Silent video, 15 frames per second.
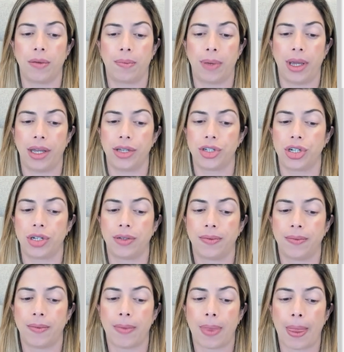you page.
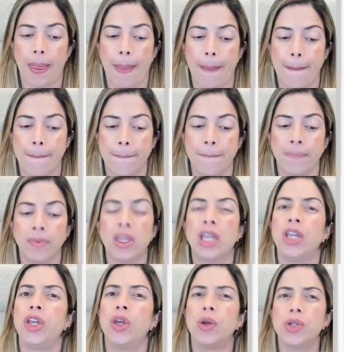
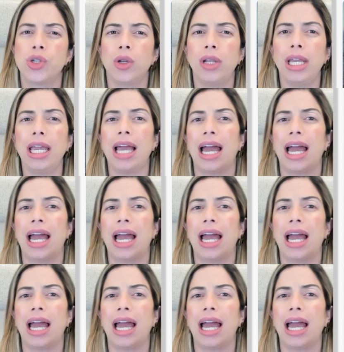Usually